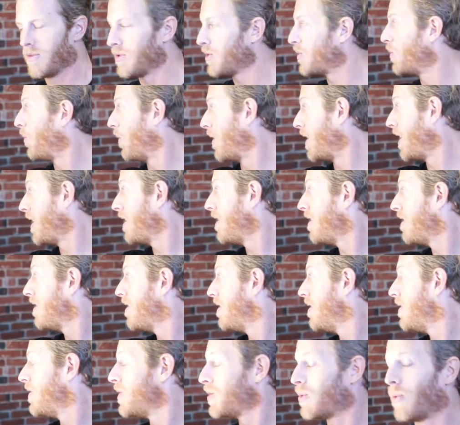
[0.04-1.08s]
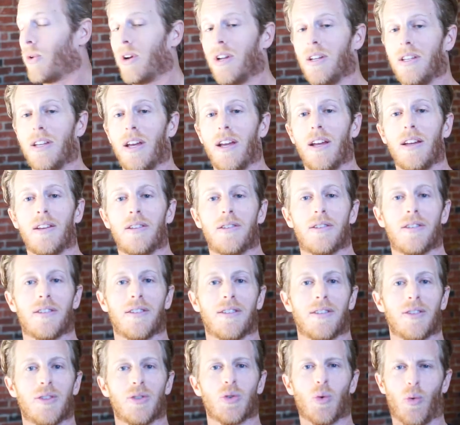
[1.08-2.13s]
20 takes,
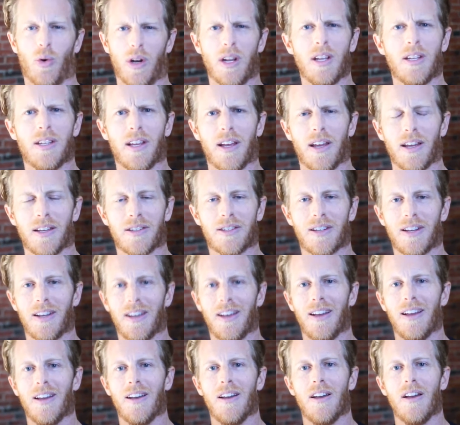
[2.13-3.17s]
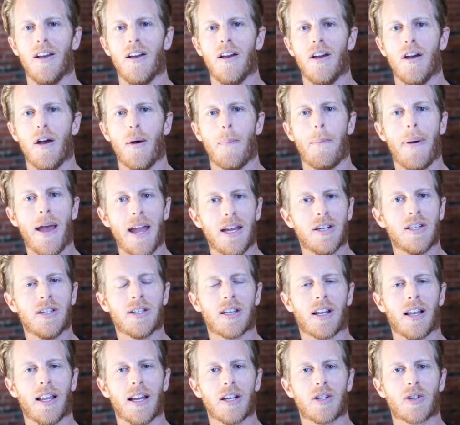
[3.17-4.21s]
20 takes.
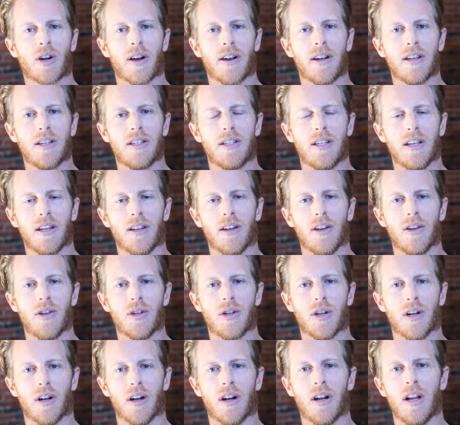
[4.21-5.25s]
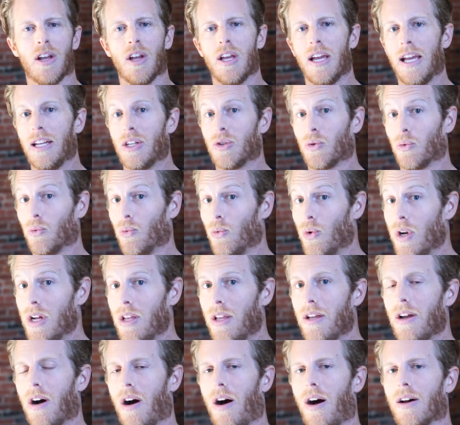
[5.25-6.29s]
Patient electronic signature. It's
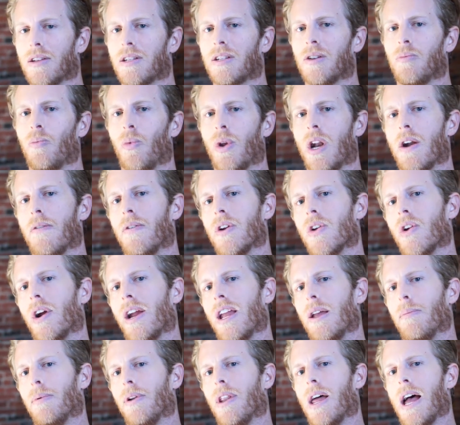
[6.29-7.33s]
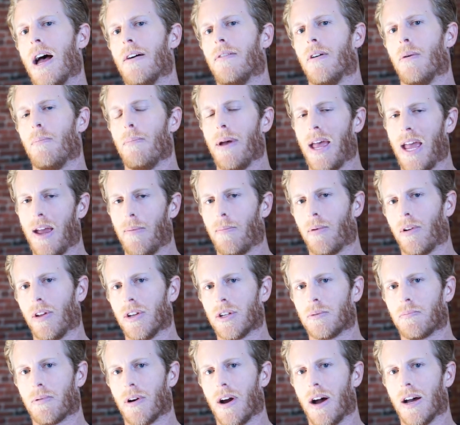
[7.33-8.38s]
really awesome whenever you're able to have a
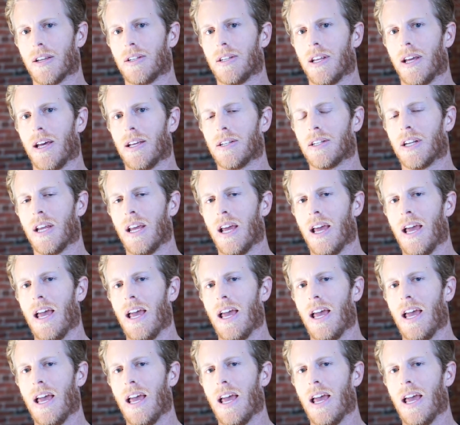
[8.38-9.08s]
paperless process